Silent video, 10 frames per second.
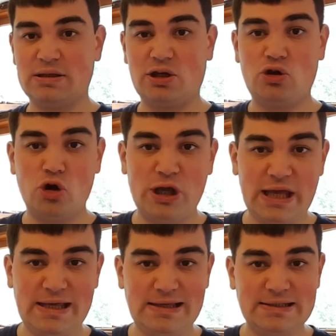
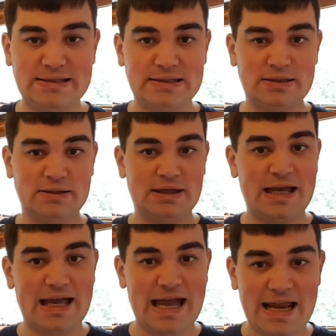cookies,
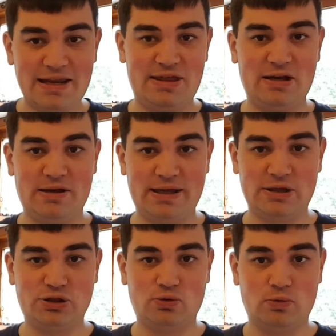anything like that
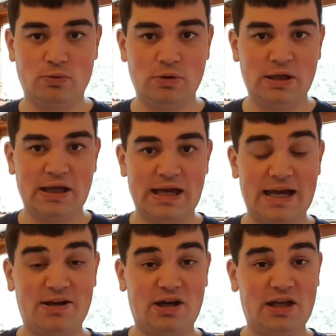at all,
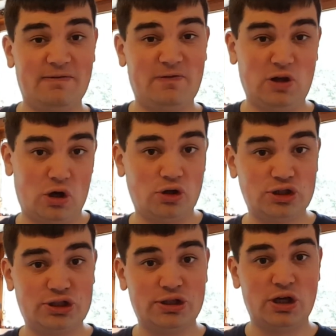and I have
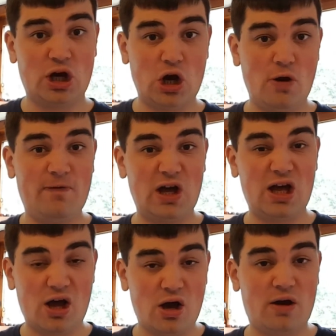lost over
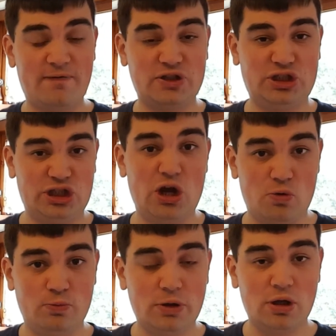half a
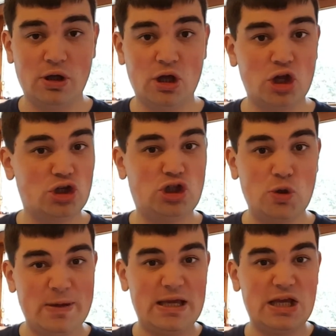stone
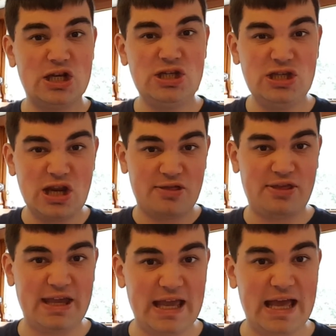doing
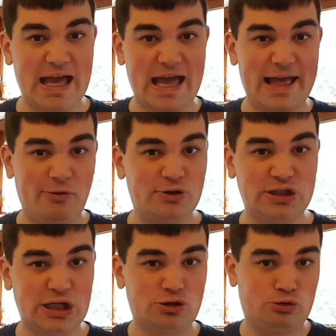nothing else
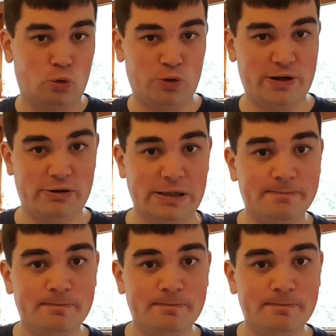extraordinary.